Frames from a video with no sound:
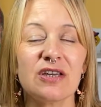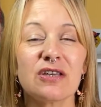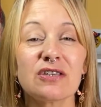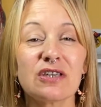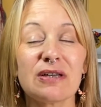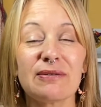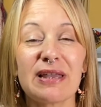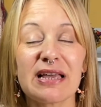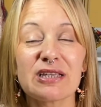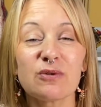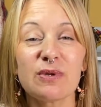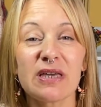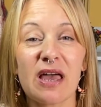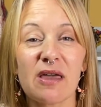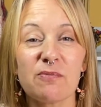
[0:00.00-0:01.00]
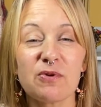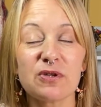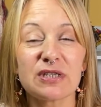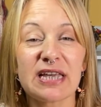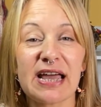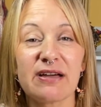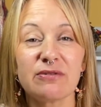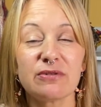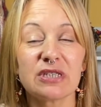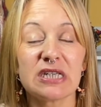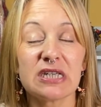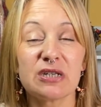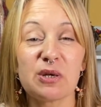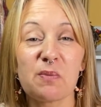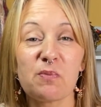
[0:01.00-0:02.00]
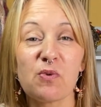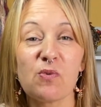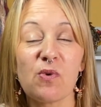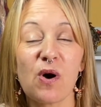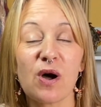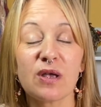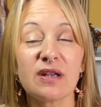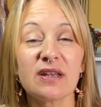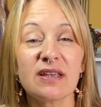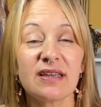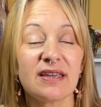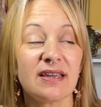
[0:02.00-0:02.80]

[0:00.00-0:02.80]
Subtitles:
So last week I put out number 1,